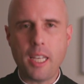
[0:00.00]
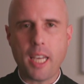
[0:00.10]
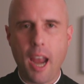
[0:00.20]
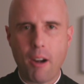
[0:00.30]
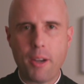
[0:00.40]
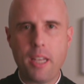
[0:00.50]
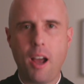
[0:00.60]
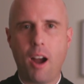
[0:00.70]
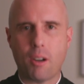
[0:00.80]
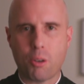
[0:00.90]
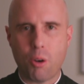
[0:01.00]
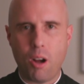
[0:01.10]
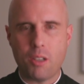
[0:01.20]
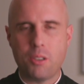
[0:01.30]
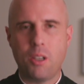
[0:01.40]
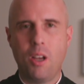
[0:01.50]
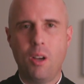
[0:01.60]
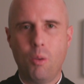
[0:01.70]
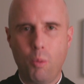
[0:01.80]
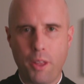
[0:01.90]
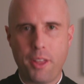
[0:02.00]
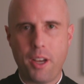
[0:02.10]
carrying our cross with